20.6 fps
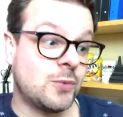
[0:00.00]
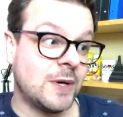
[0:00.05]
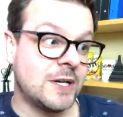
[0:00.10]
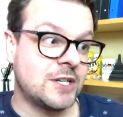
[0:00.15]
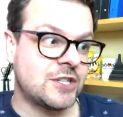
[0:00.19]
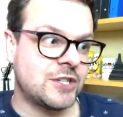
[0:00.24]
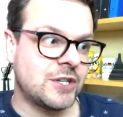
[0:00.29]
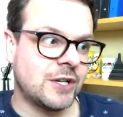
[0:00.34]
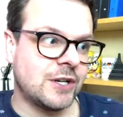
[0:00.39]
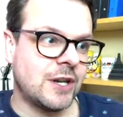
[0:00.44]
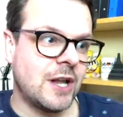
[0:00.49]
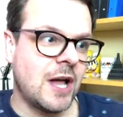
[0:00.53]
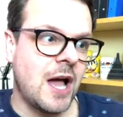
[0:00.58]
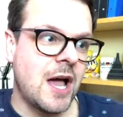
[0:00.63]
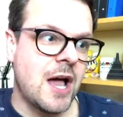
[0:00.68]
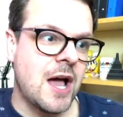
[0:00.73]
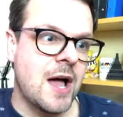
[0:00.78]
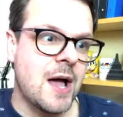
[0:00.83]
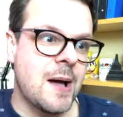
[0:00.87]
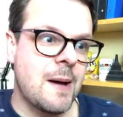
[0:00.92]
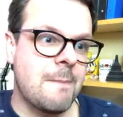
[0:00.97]
question.
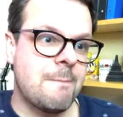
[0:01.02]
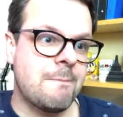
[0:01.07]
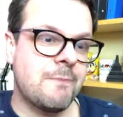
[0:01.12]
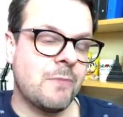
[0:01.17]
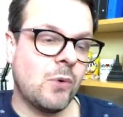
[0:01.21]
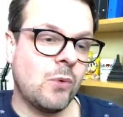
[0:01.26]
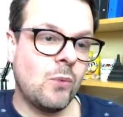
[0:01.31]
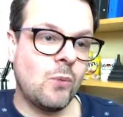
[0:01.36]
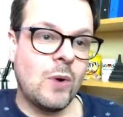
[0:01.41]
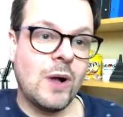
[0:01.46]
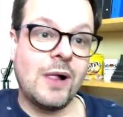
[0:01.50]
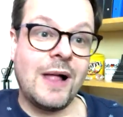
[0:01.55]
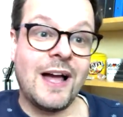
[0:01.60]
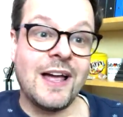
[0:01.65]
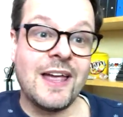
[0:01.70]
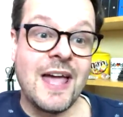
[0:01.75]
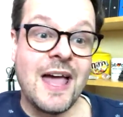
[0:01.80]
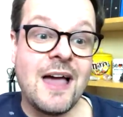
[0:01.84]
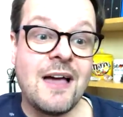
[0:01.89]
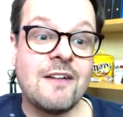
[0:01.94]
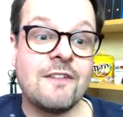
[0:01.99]
Well, I
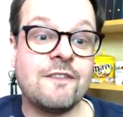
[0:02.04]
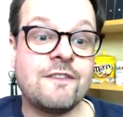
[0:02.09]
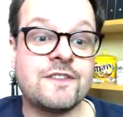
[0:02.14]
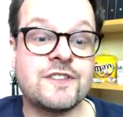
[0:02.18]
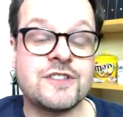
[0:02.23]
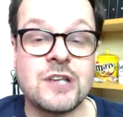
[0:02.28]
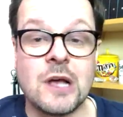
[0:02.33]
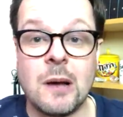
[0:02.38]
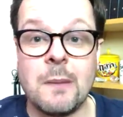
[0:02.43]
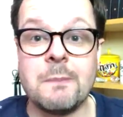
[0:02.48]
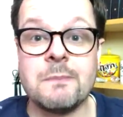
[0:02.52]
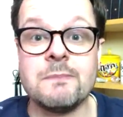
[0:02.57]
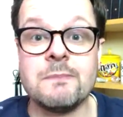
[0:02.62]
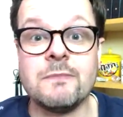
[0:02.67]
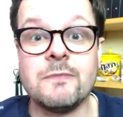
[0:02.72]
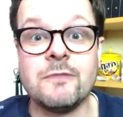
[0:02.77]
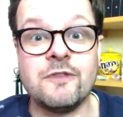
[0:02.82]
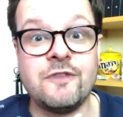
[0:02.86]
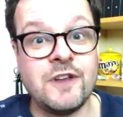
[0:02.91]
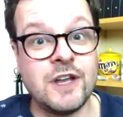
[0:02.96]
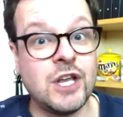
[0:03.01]
have some
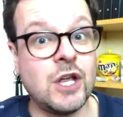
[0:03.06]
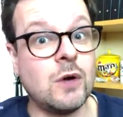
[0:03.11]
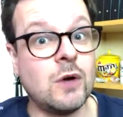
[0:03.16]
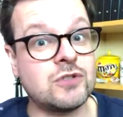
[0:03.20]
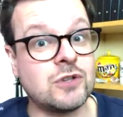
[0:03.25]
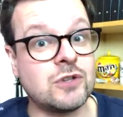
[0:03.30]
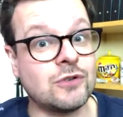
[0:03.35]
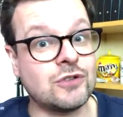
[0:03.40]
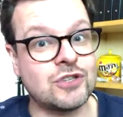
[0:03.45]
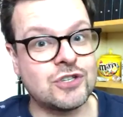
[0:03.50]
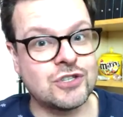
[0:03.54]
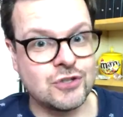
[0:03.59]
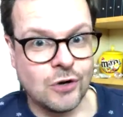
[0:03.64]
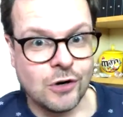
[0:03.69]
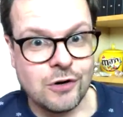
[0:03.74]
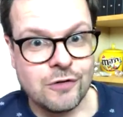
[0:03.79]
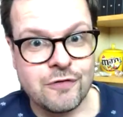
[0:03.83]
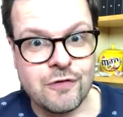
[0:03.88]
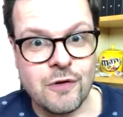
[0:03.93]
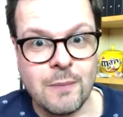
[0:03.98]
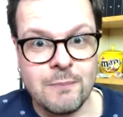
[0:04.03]
videos on
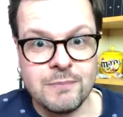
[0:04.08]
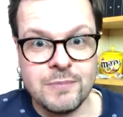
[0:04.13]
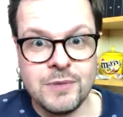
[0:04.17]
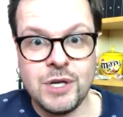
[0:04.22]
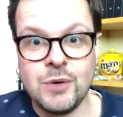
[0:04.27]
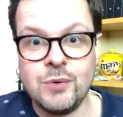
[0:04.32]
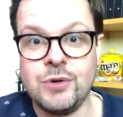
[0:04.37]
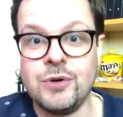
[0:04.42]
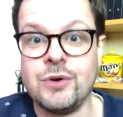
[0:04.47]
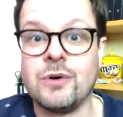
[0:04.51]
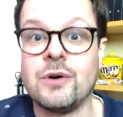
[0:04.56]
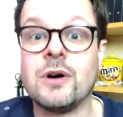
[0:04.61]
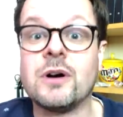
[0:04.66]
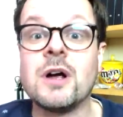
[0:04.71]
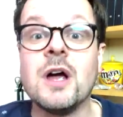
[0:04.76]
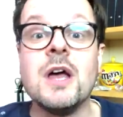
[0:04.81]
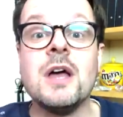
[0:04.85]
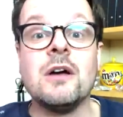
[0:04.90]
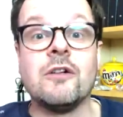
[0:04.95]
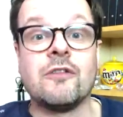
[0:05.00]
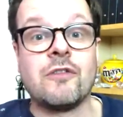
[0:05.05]
stock from New York,
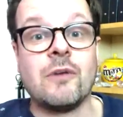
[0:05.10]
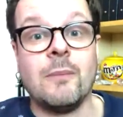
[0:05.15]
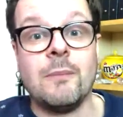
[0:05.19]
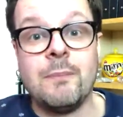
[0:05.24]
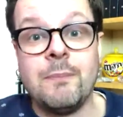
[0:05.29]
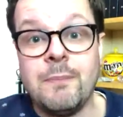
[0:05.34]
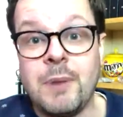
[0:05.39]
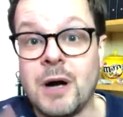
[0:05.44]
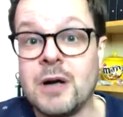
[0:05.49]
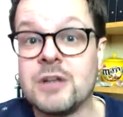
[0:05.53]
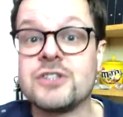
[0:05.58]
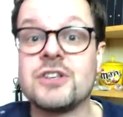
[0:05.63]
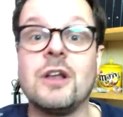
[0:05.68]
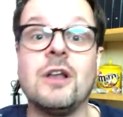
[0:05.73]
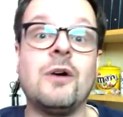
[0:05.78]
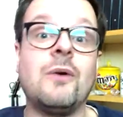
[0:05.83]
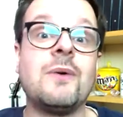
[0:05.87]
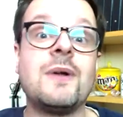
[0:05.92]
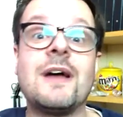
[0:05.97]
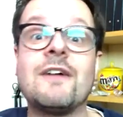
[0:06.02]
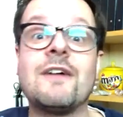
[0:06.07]
from
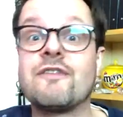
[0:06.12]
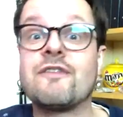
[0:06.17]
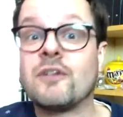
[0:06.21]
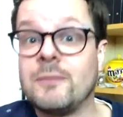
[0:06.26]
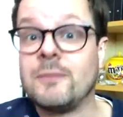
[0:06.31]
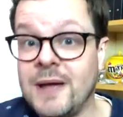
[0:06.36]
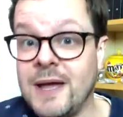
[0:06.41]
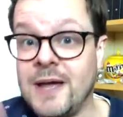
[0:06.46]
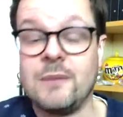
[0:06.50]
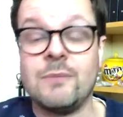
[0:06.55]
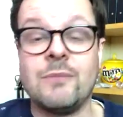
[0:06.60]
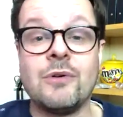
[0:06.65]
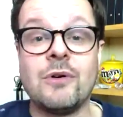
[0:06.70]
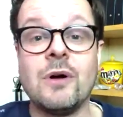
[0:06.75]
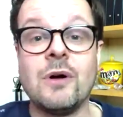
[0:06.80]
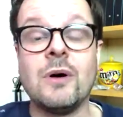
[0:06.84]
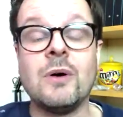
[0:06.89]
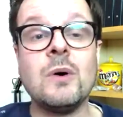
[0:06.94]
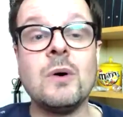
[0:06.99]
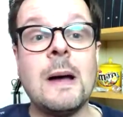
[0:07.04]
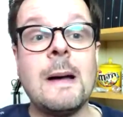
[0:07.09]
Barcelona, from
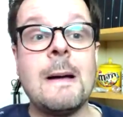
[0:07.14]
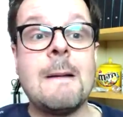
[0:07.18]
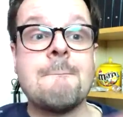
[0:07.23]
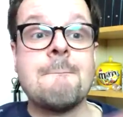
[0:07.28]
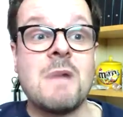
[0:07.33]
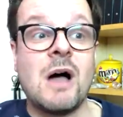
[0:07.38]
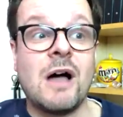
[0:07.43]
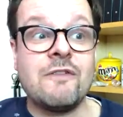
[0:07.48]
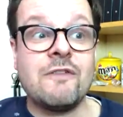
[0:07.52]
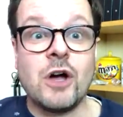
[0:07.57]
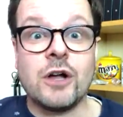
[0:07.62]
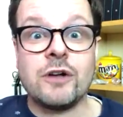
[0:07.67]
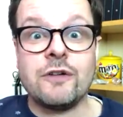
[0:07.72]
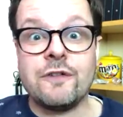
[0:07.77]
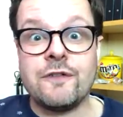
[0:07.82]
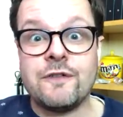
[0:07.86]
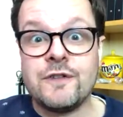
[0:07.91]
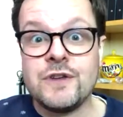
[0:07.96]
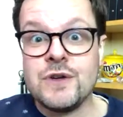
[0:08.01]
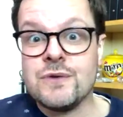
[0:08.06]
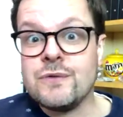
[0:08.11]
Edinburgh. I've got a
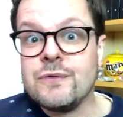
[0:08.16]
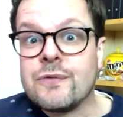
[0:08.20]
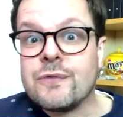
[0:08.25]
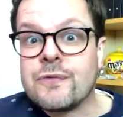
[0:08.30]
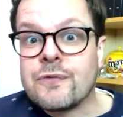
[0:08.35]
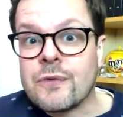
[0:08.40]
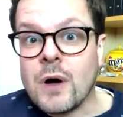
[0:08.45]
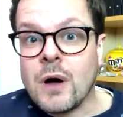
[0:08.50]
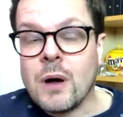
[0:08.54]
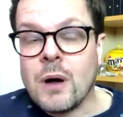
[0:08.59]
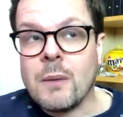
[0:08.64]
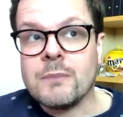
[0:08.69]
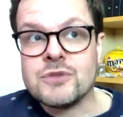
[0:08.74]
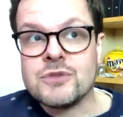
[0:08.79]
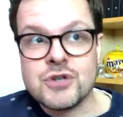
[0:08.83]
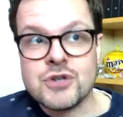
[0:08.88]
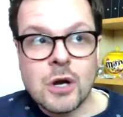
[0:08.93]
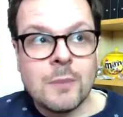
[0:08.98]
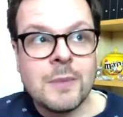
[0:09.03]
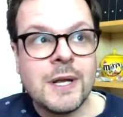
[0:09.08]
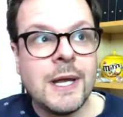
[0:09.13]
few from
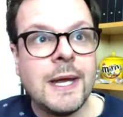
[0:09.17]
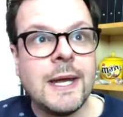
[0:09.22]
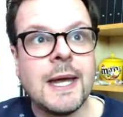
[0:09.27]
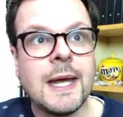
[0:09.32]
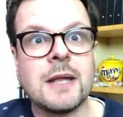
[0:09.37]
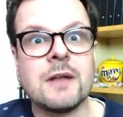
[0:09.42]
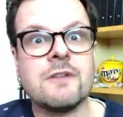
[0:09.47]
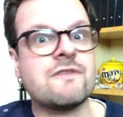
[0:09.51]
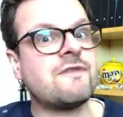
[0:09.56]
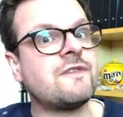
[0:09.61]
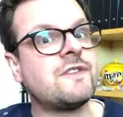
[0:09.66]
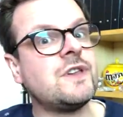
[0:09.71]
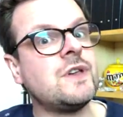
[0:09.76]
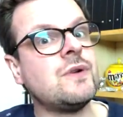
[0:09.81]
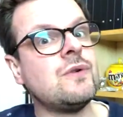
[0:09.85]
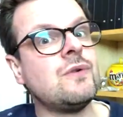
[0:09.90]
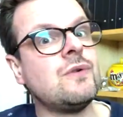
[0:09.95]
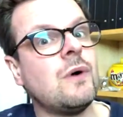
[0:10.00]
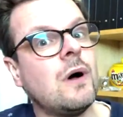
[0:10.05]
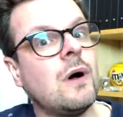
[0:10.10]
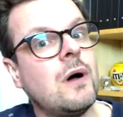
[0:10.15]
Germany and a
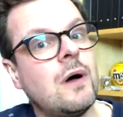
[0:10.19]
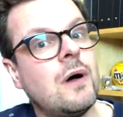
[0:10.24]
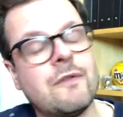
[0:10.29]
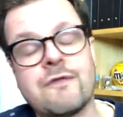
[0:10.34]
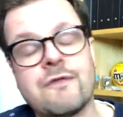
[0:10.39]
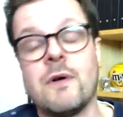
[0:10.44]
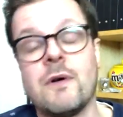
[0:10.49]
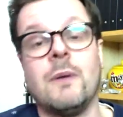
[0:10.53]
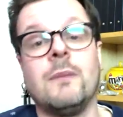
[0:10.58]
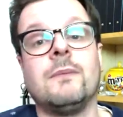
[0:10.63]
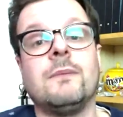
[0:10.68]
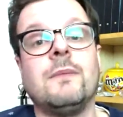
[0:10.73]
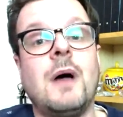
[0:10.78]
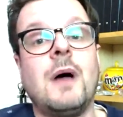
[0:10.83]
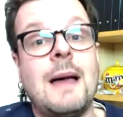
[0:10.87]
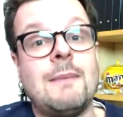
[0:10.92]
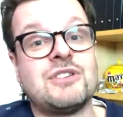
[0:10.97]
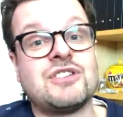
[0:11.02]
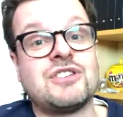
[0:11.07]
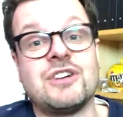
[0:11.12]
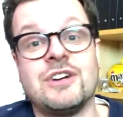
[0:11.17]
few from
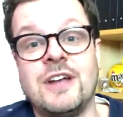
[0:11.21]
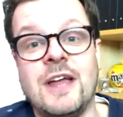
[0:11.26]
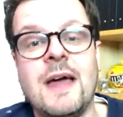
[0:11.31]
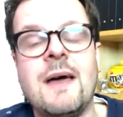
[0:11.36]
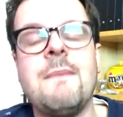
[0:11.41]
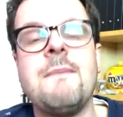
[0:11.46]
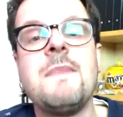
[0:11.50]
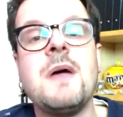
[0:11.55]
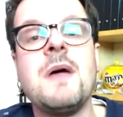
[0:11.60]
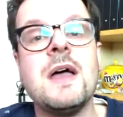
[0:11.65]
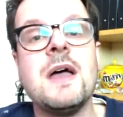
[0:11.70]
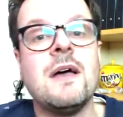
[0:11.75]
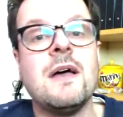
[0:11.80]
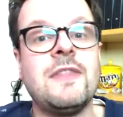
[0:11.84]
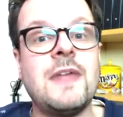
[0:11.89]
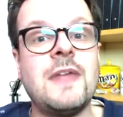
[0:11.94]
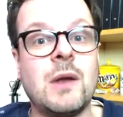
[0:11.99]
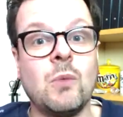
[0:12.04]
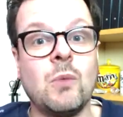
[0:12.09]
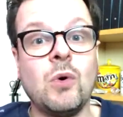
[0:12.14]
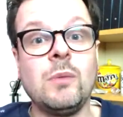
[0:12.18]
Amsterdam
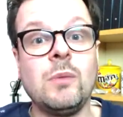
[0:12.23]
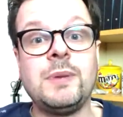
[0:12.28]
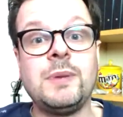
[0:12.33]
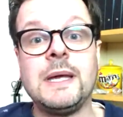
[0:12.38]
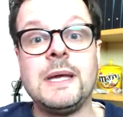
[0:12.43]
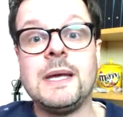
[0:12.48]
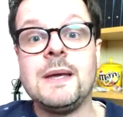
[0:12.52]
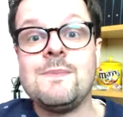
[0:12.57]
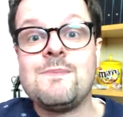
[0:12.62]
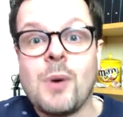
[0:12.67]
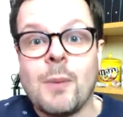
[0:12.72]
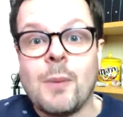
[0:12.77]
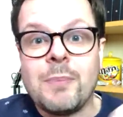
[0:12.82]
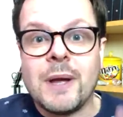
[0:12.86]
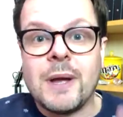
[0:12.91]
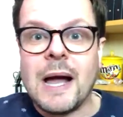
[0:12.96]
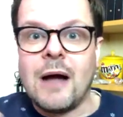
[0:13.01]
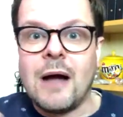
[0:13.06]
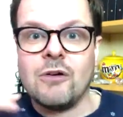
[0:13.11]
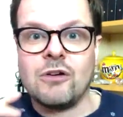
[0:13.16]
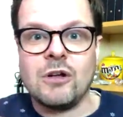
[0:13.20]
that will be
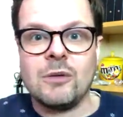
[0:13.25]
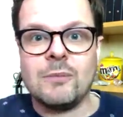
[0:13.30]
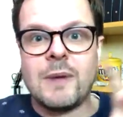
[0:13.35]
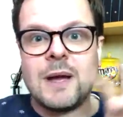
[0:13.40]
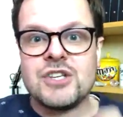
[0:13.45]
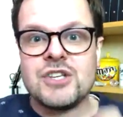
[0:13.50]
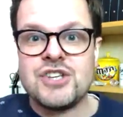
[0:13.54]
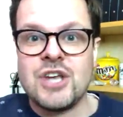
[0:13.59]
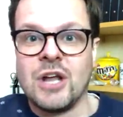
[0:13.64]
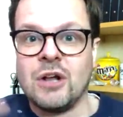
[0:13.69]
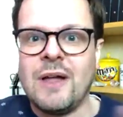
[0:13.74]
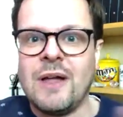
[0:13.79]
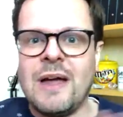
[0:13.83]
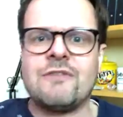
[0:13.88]
popping out on my channel